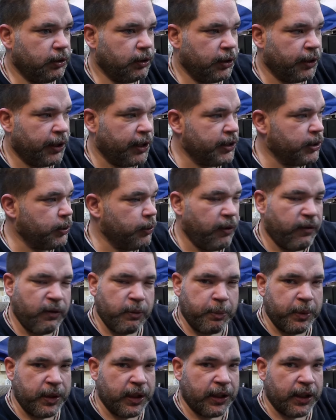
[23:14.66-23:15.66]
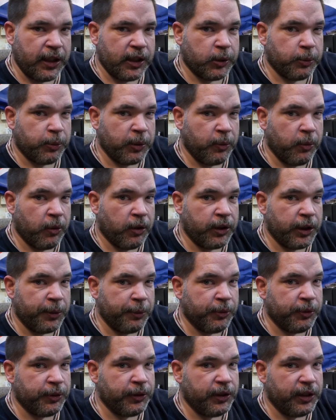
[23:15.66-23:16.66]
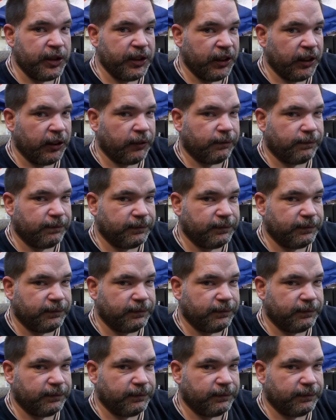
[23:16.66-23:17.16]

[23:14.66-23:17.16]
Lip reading: I guess whoever bid against me wanted it more than I did.